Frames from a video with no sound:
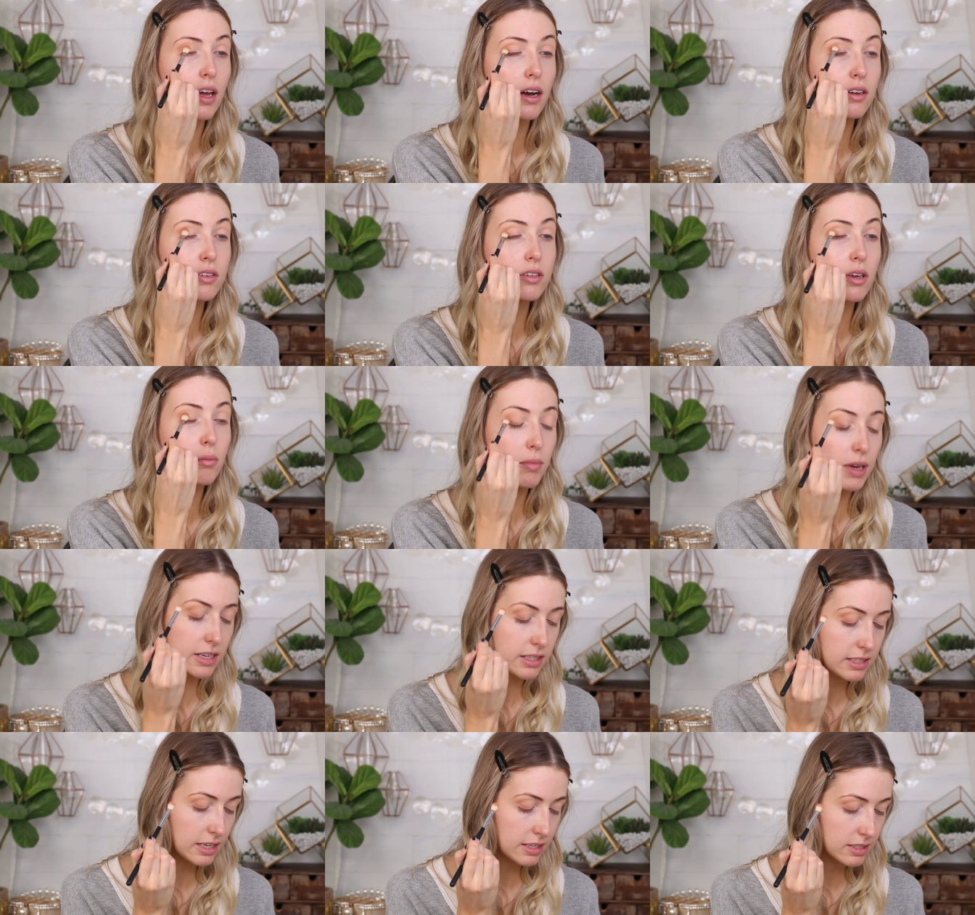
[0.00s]
I also
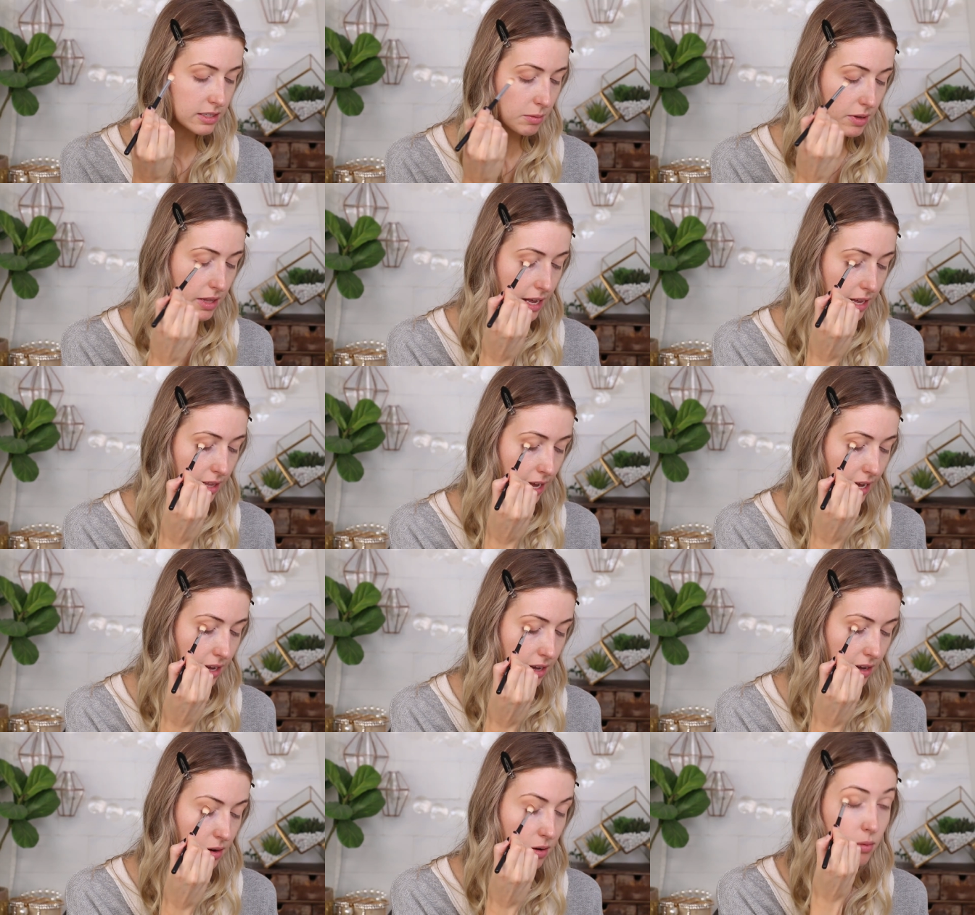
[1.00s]
mixed in some of that
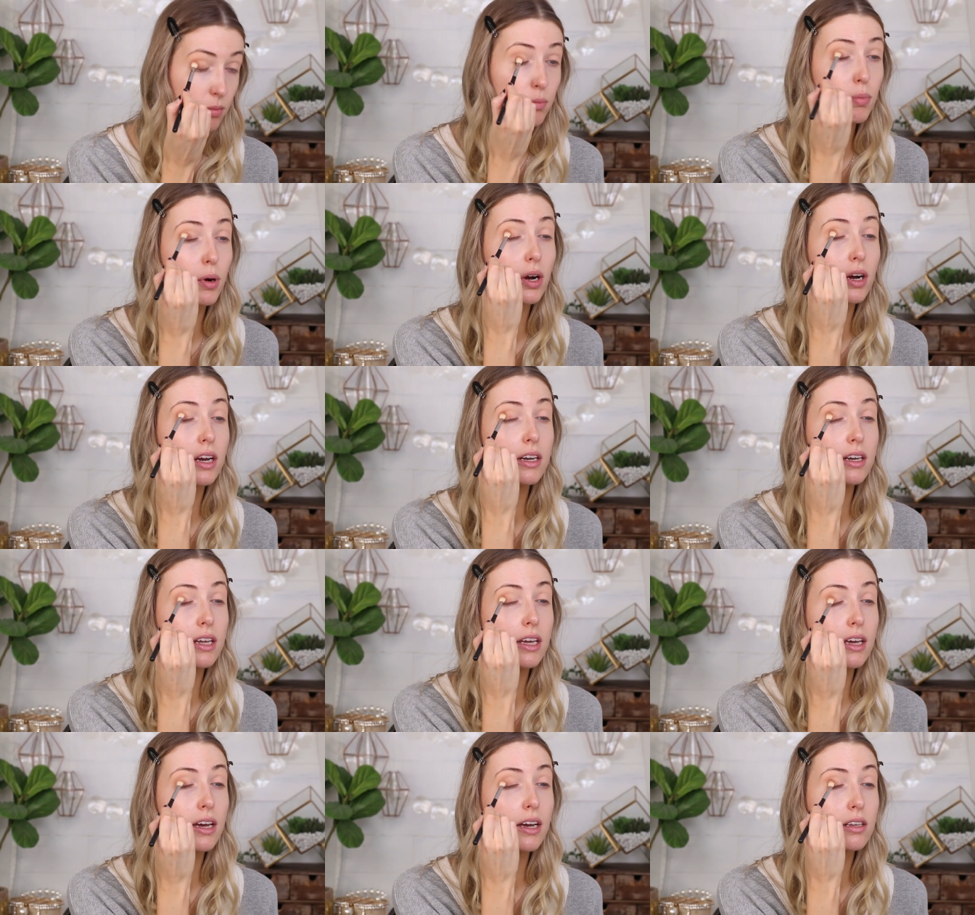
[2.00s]
like
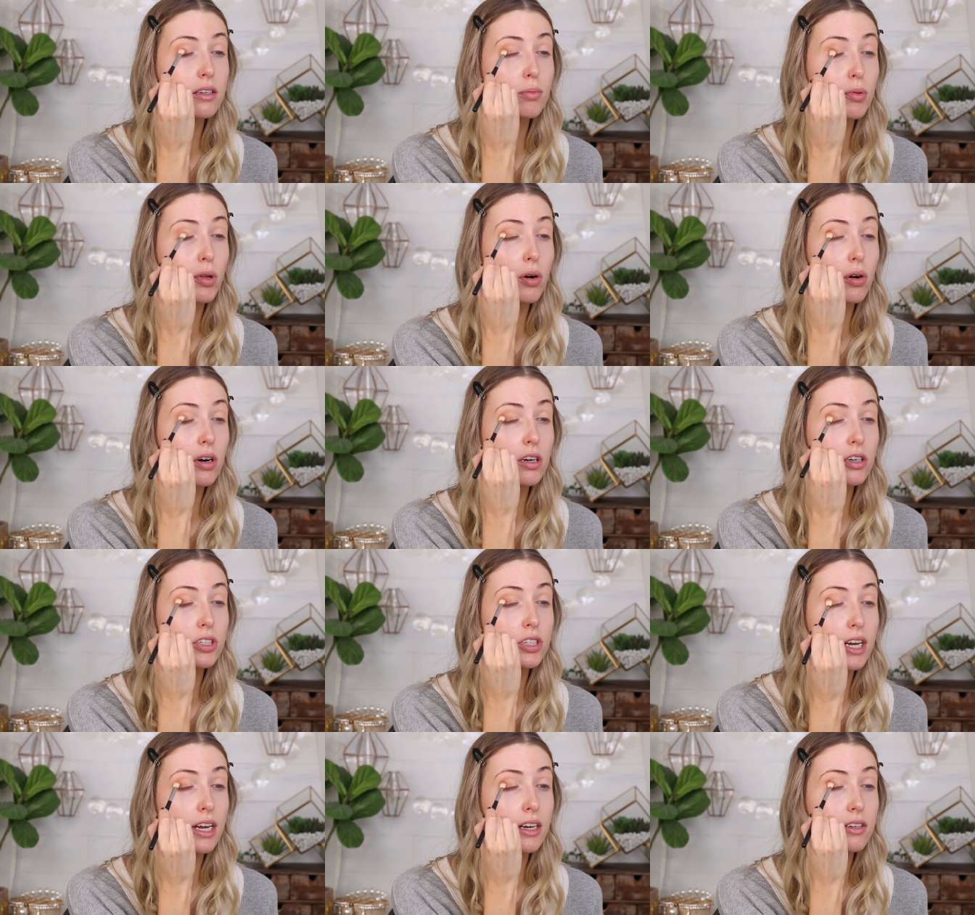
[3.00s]
burgundy explorer
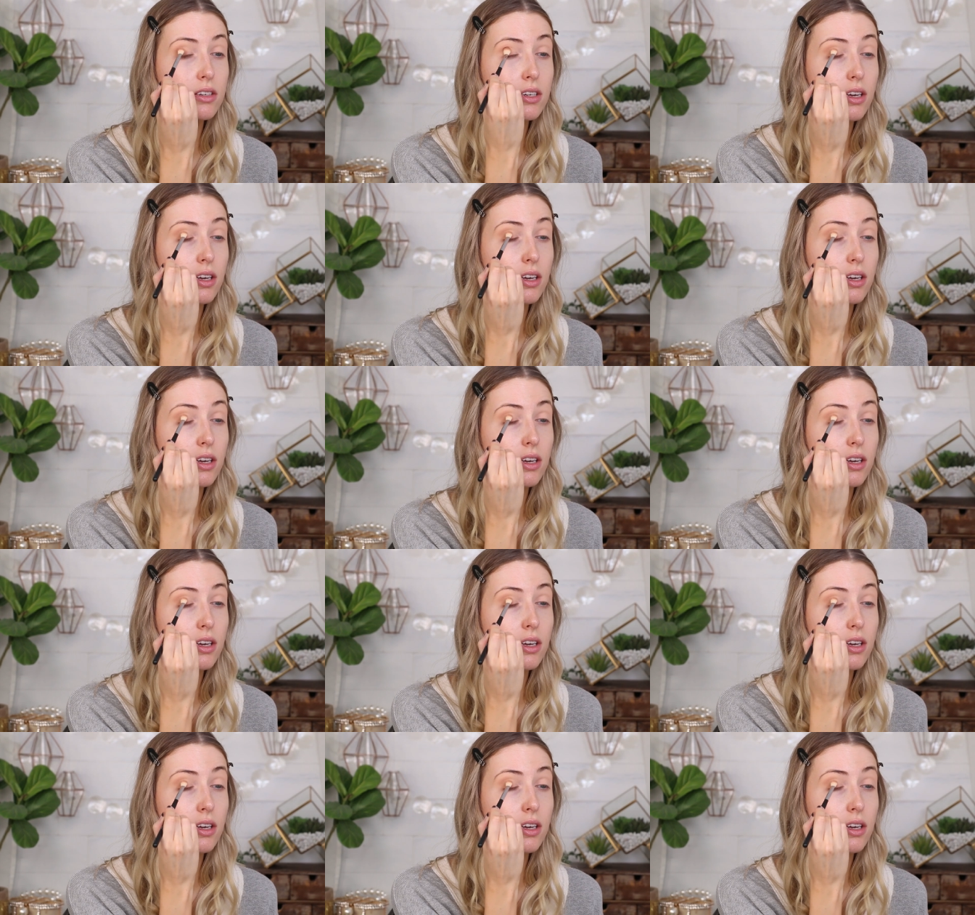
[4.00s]
shade